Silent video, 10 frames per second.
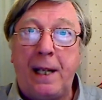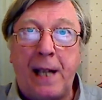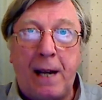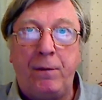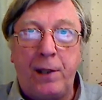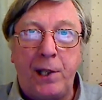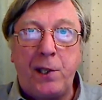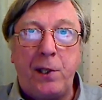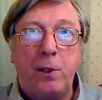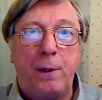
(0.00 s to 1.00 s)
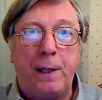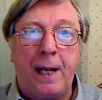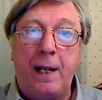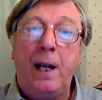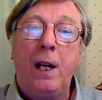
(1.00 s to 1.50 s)
and I haven't listened to it
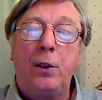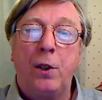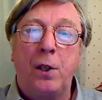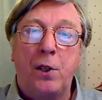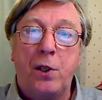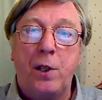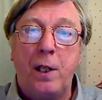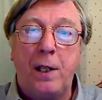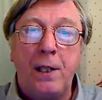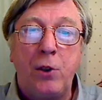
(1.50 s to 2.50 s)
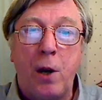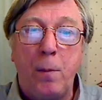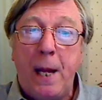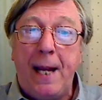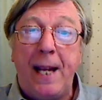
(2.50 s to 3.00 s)
yet, done a sterling job.